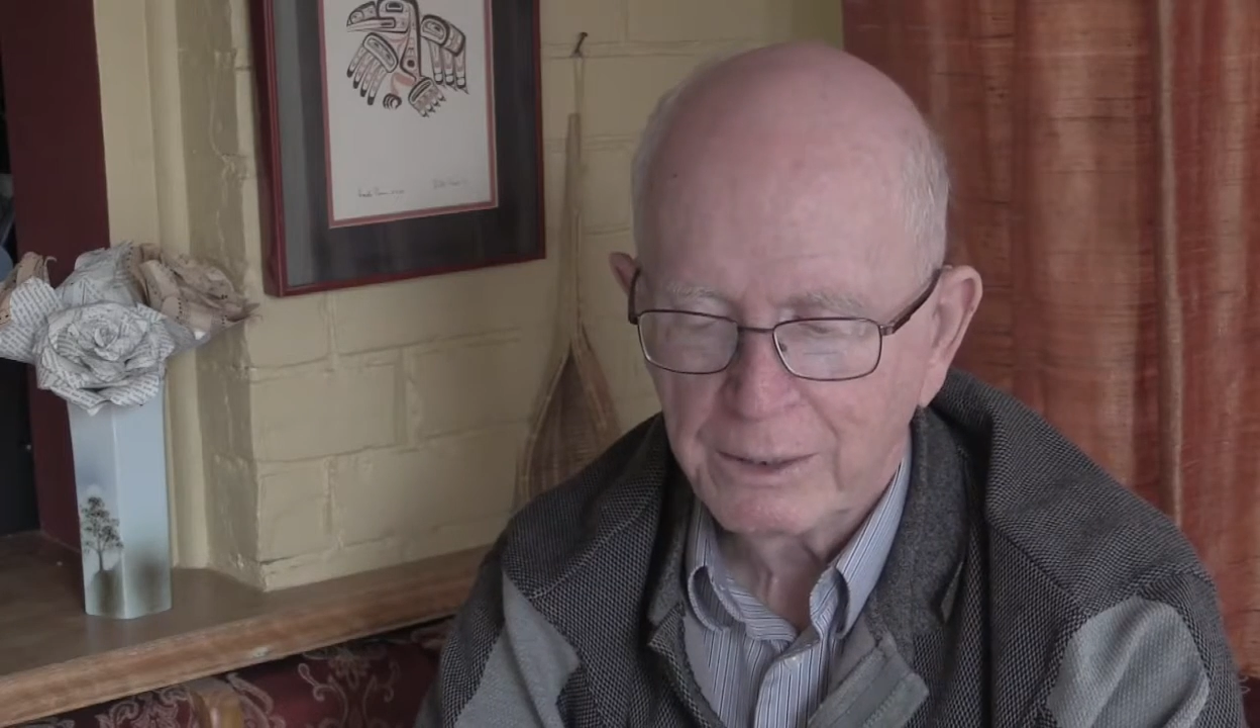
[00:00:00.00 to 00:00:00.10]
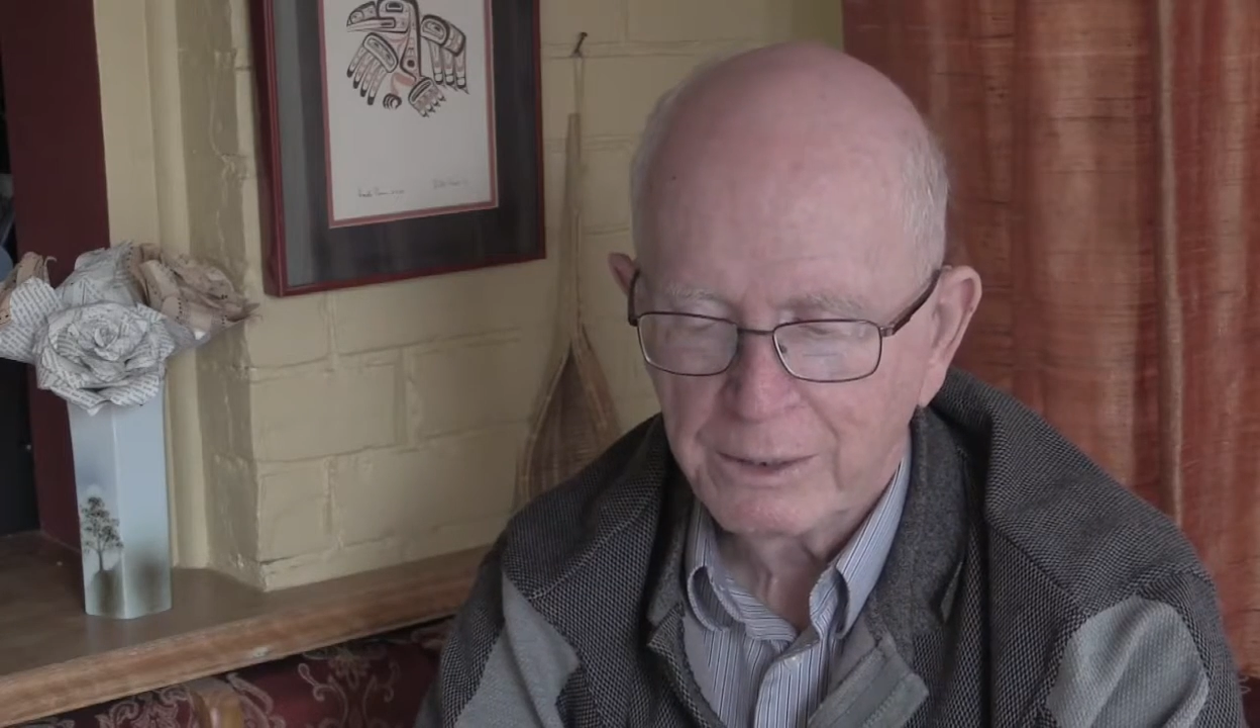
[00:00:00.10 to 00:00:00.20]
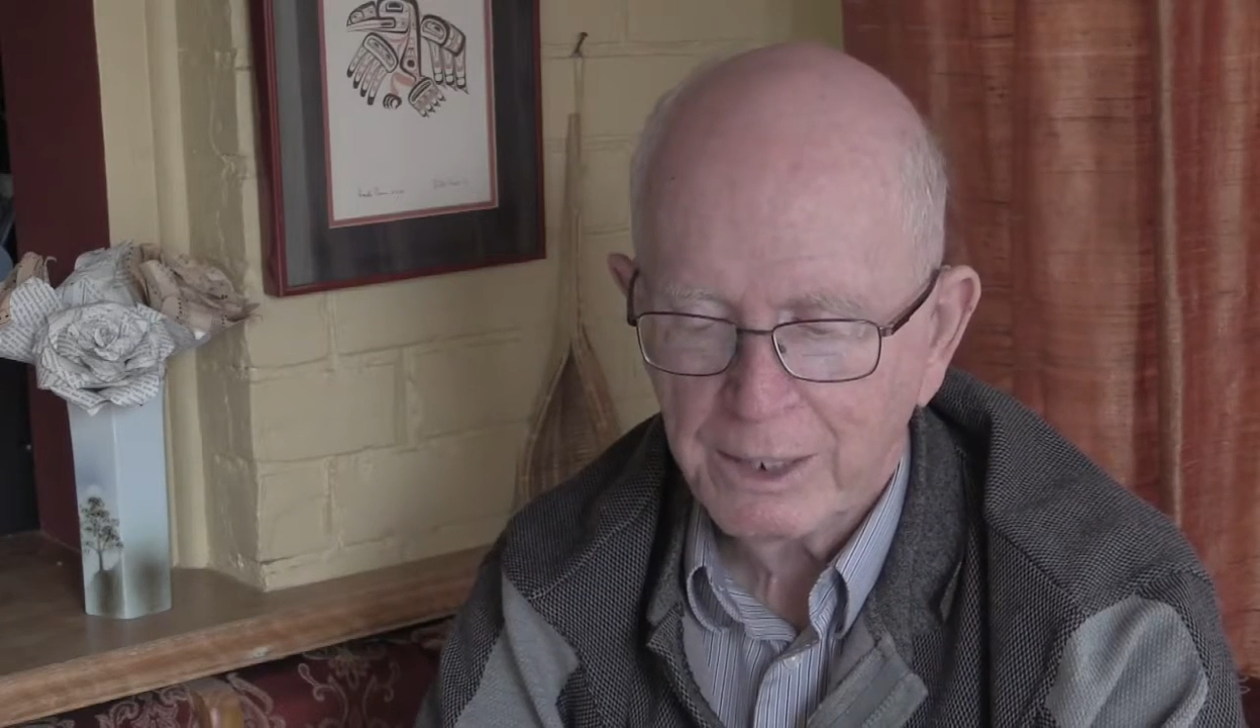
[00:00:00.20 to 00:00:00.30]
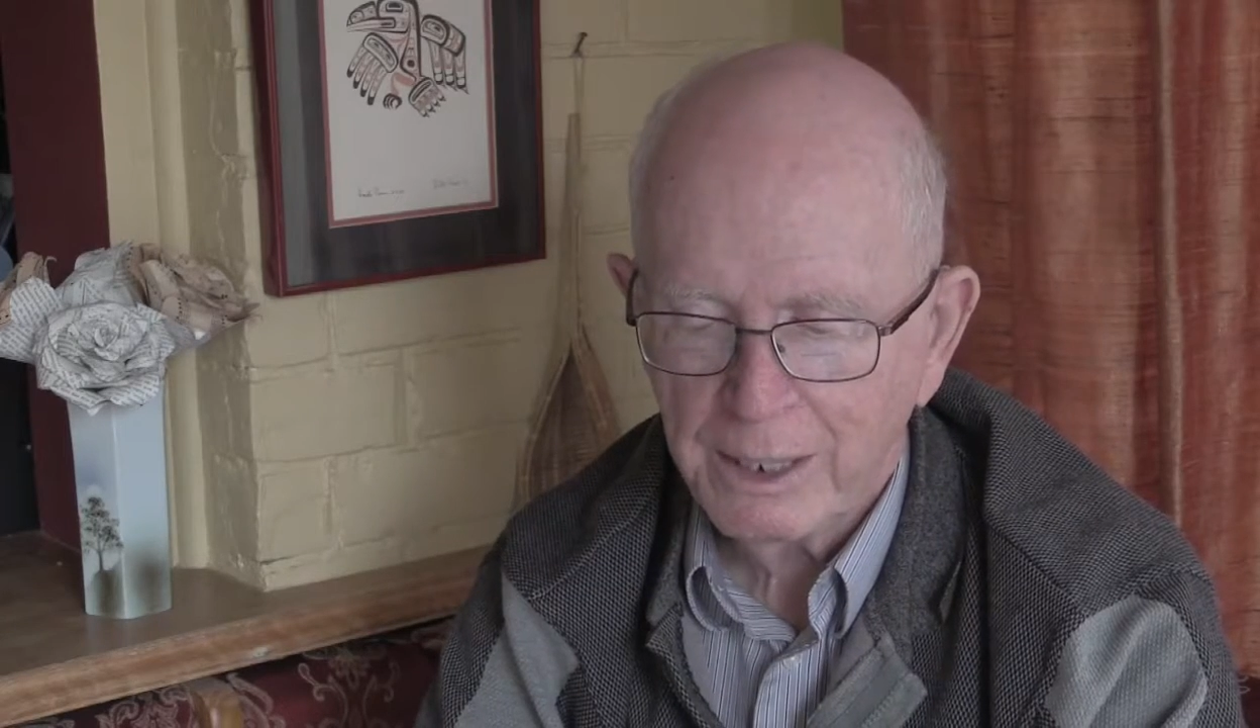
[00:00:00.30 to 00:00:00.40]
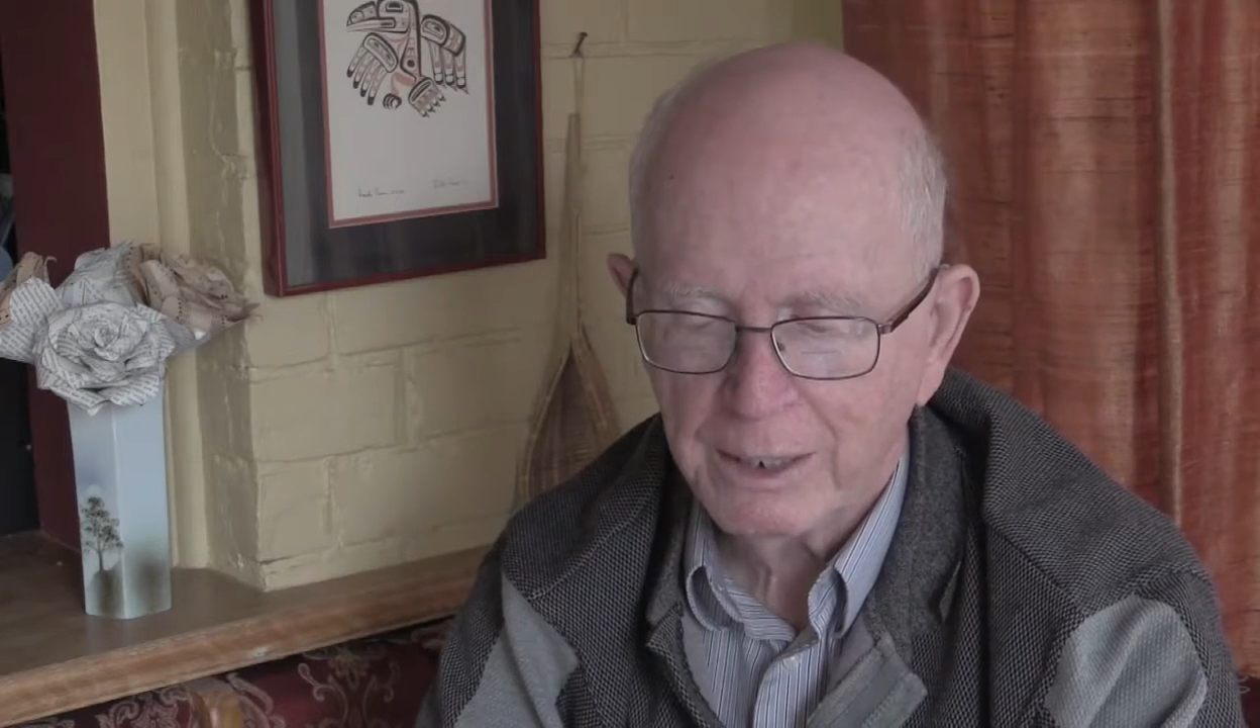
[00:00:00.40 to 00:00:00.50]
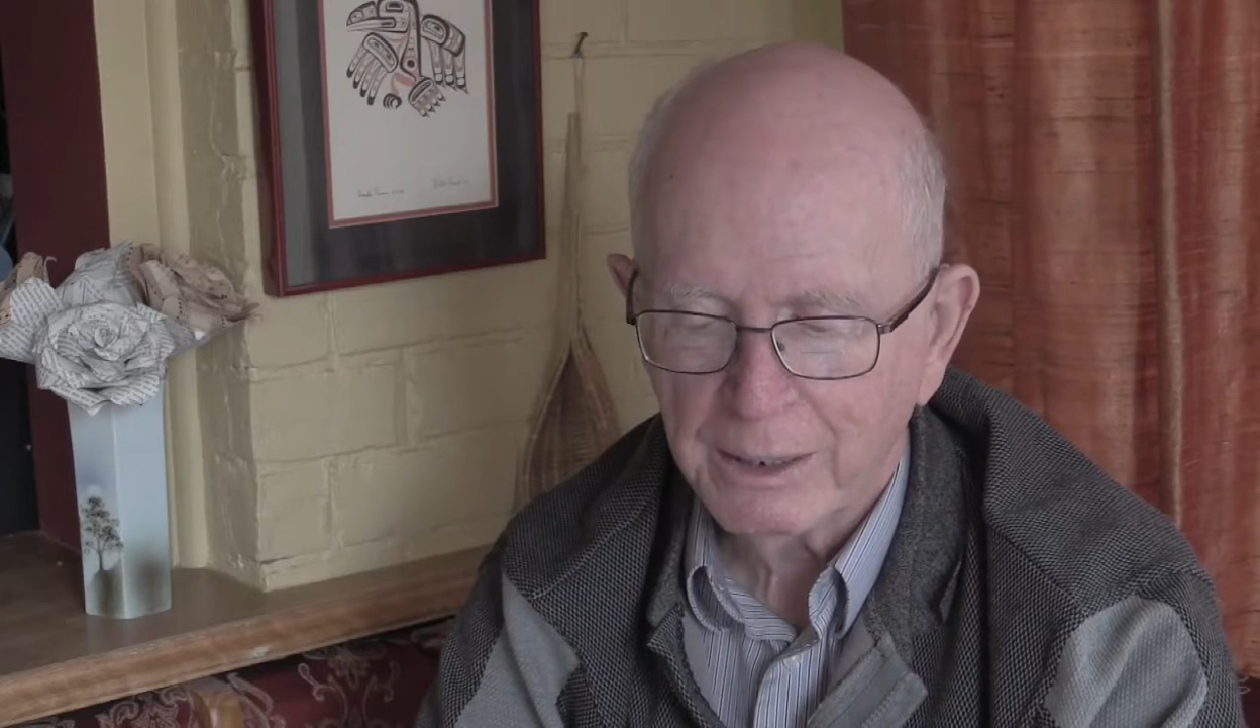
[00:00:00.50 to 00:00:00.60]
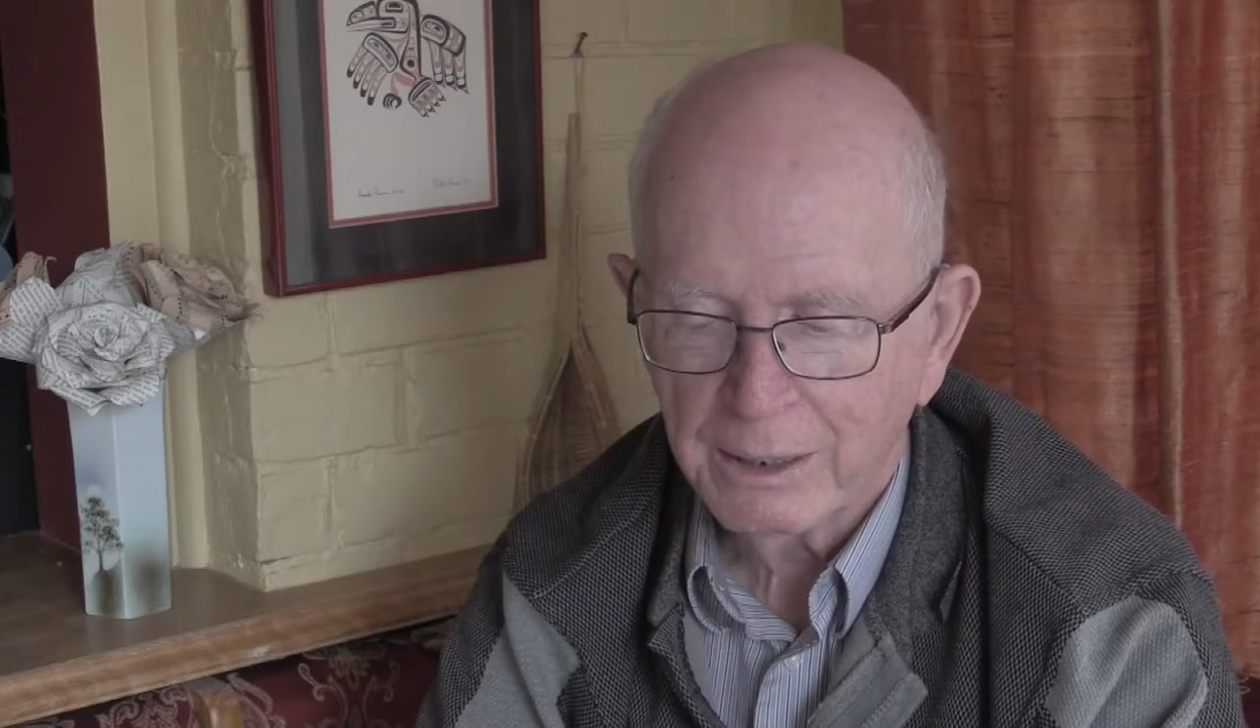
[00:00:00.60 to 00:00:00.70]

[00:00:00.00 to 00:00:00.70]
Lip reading: their